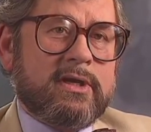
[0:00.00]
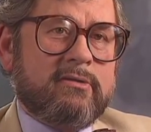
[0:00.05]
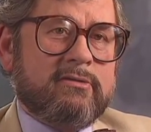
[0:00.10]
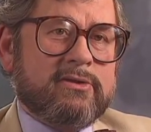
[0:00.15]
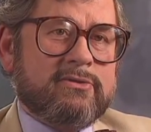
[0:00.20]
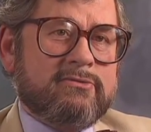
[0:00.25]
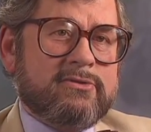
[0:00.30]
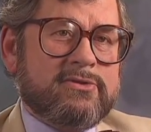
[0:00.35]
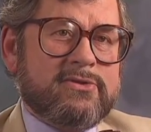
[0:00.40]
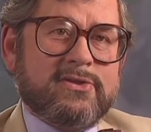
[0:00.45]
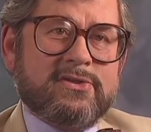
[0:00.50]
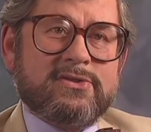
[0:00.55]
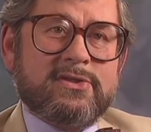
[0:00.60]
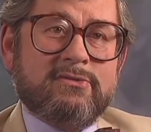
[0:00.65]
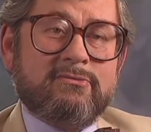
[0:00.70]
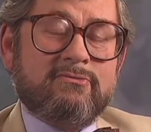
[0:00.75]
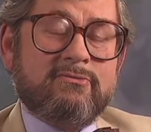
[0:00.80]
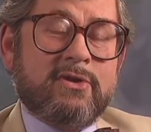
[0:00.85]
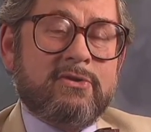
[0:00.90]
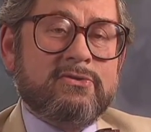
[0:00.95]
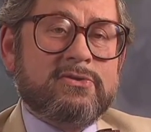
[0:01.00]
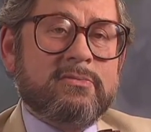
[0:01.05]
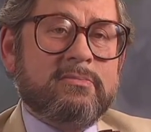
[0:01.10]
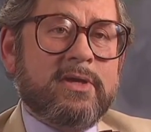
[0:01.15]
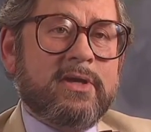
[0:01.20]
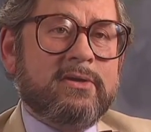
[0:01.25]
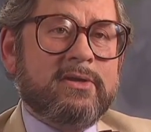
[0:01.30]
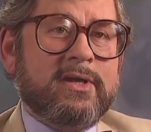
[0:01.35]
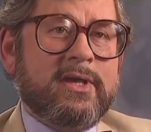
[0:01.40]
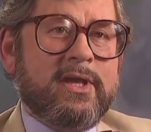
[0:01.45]
characteristics. He wrote
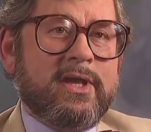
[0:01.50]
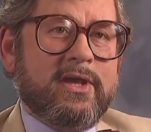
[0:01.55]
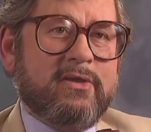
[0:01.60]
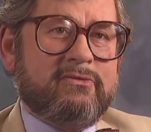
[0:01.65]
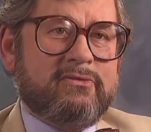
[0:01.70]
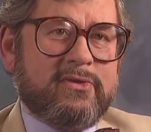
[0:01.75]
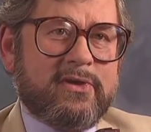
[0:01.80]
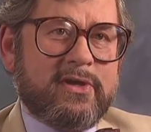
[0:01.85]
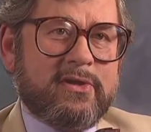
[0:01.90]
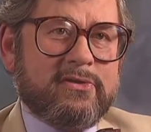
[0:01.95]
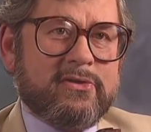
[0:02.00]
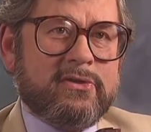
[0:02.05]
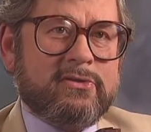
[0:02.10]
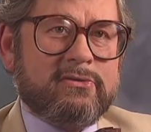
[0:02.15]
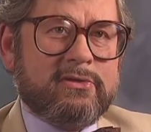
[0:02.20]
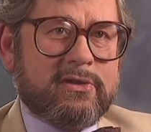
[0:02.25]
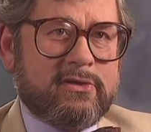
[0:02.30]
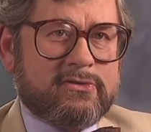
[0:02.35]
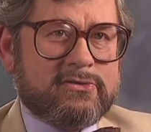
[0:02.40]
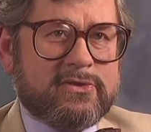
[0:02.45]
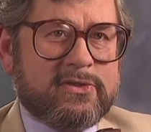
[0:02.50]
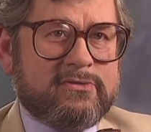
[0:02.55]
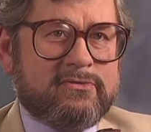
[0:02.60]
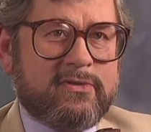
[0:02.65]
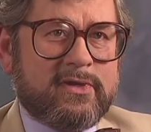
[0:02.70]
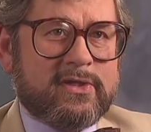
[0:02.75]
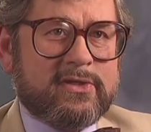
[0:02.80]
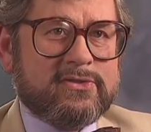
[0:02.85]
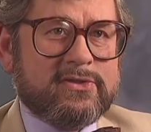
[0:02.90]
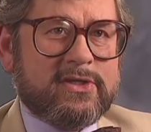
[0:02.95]
about a father who'd lost his
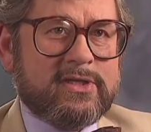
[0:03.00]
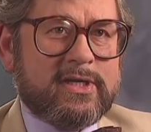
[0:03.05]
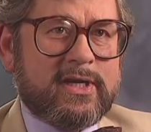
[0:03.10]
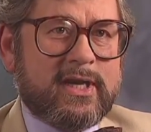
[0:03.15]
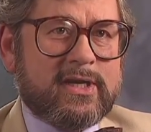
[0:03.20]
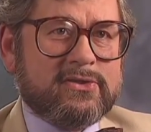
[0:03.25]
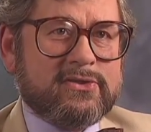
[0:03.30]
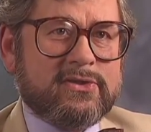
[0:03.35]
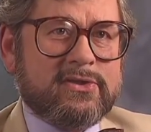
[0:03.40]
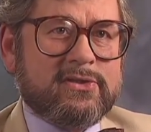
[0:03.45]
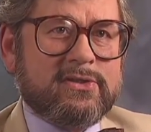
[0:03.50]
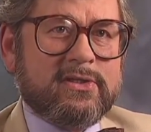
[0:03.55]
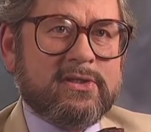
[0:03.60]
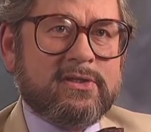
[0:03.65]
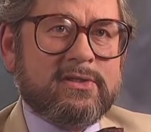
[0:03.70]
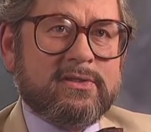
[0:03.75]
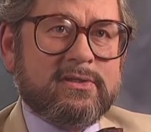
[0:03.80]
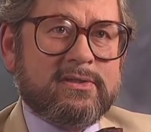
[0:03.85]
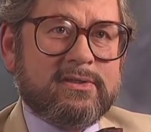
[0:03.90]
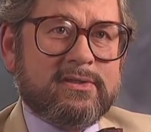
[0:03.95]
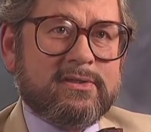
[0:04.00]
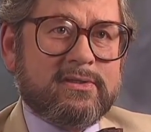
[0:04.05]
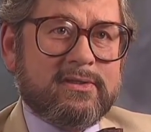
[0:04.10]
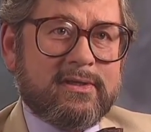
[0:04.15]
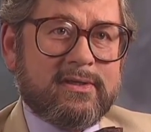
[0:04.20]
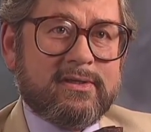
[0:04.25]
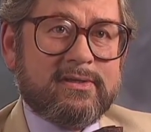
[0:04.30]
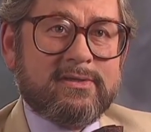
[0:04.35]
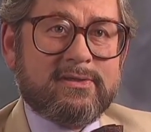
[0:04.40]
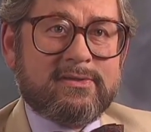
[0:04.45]
fingers in an accident
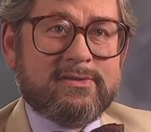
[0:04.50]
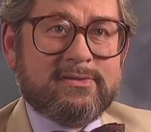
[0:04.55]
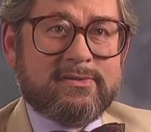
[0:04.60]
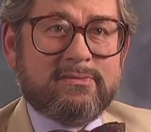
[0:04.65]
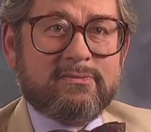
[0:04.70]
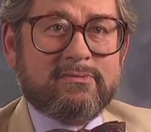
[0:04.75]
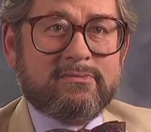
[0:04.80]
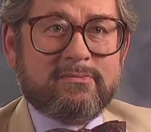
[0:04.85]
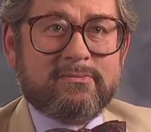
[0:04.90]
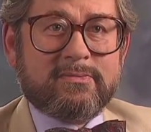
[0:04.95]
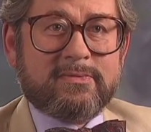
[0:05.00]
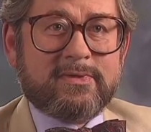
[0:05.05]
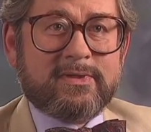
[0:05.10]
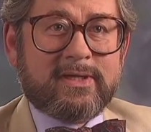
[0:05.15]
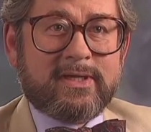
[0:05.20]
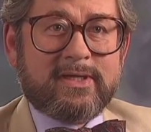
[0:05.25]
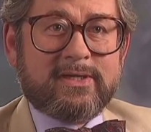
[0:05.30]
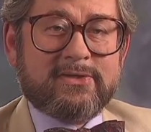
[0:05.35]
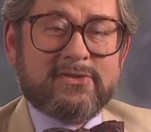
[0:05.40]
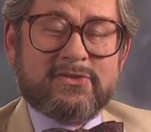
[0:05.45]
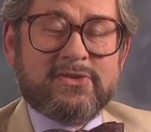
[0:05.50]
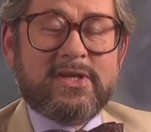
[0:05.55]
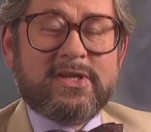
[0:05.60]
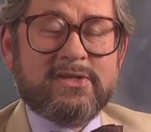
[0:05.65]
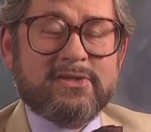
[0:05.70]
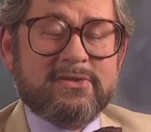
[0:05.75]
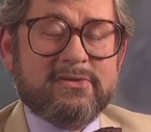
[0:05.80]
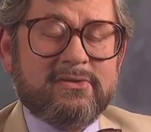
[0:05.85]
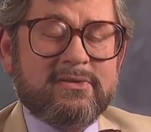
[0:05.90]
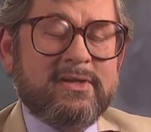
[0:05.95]
and had a
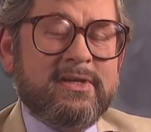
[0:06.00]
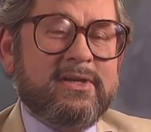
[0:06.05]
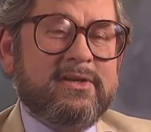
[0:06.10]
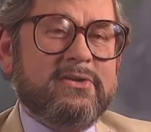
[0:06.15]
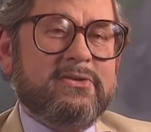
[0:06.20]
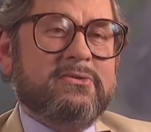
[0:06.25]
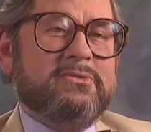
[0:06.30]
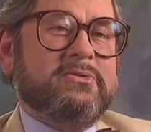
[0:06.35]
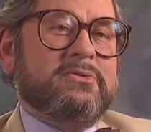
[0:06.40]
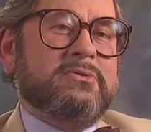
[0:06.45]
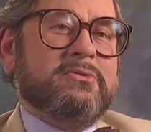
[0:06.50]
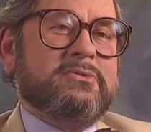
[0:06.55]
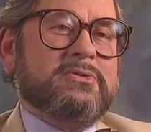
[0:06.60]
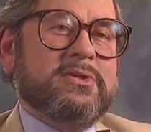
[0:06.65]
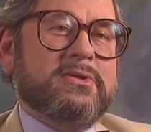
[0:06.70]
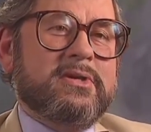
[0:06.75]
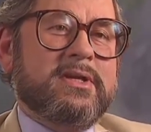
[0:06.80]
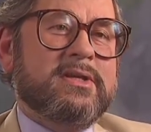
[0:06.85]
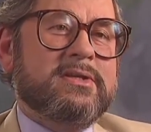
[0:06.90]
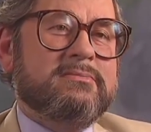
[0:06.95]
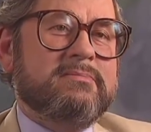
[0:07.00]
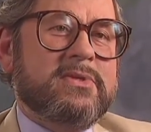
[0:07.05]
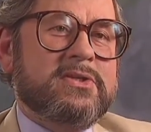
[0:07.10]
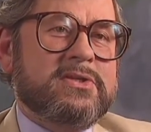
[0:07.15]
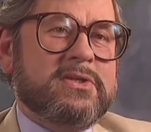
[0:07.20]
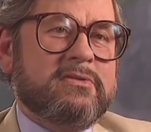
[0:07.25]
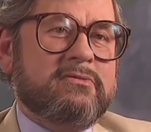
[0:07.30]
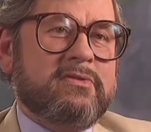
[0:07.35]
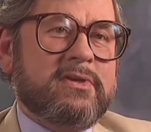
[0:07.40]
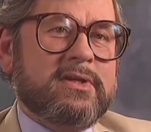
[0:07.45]
son who also had
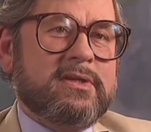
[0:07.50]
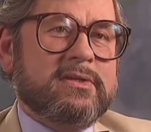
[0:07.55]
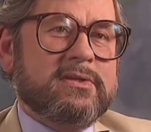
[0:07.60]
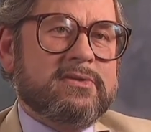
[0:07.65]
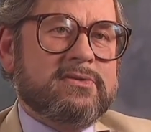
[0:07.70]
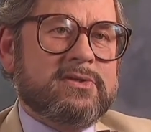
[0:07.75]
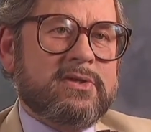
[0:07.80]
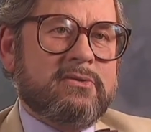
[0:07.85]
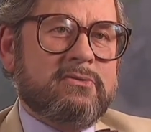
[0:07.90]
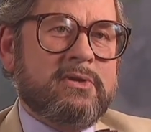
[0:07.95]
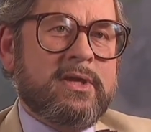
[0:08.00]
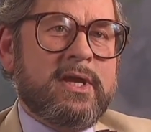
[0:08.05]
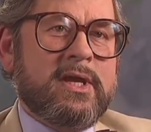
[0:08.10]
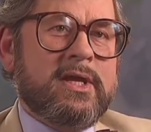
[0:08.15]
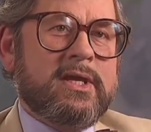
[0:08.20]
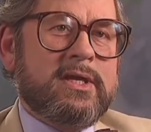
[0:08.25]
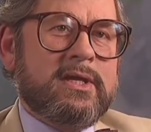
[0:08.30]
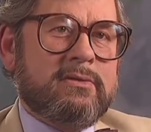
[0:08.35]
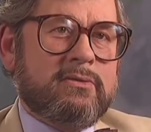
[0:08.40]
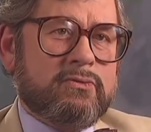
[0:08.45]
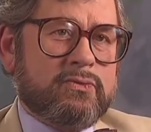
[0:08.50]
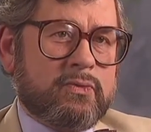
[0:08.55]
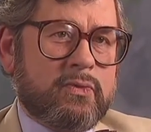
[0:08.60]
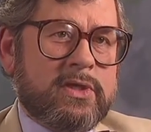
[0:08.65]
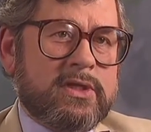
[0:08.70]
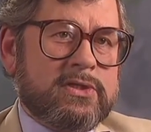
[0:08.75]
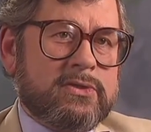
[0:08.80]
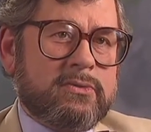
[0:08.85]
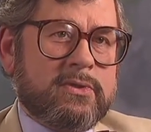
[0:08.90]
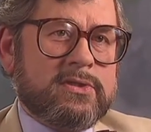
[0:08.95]
missing fingers. So he was
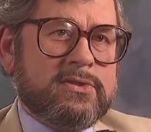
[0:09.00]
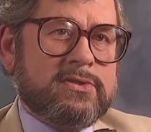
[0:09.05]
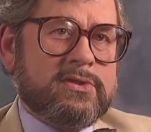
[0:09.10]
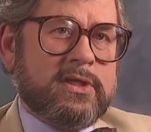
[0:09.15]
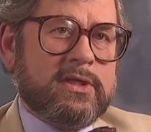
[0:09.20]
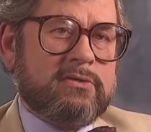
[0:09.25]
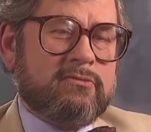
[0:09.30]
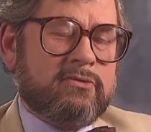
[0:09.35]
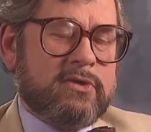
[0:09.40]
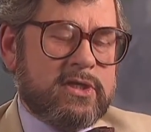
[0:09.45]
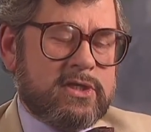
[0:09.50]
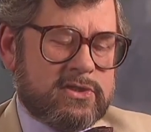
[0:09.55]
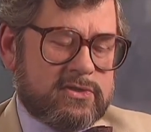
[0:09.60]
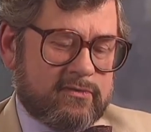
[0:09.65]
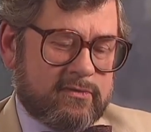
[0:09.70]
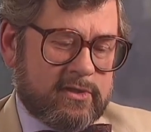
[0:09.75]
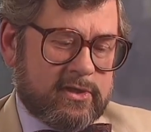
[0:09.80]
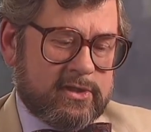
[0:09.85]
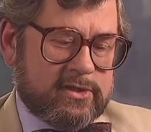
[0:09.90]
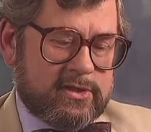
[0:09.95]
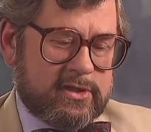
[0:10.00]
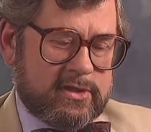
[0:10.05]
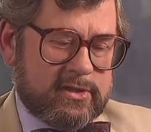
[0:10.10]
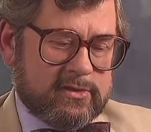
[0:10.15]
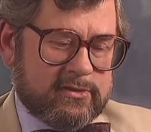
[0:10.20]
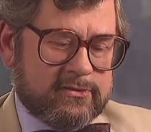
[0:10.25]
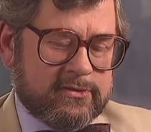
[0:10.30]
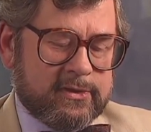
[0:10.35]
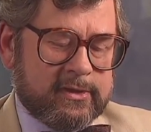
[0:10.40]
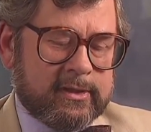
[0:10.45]
willing to entertain a range of
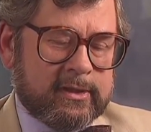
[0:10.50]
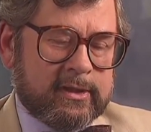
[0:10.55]
ideas.